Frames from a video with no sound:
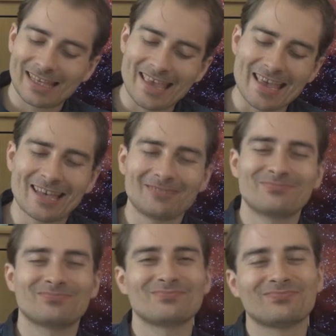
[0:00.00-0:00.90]
yeah,
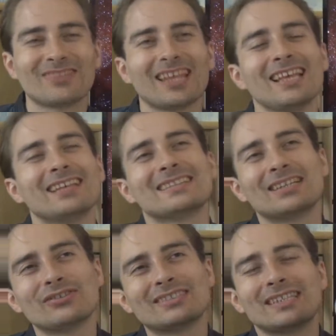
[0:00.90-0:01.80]

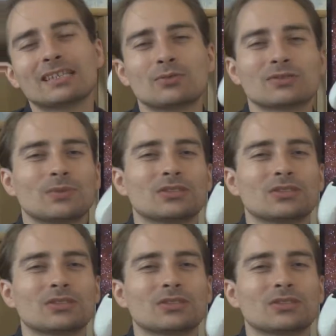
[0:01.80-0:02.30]
there is the Xbox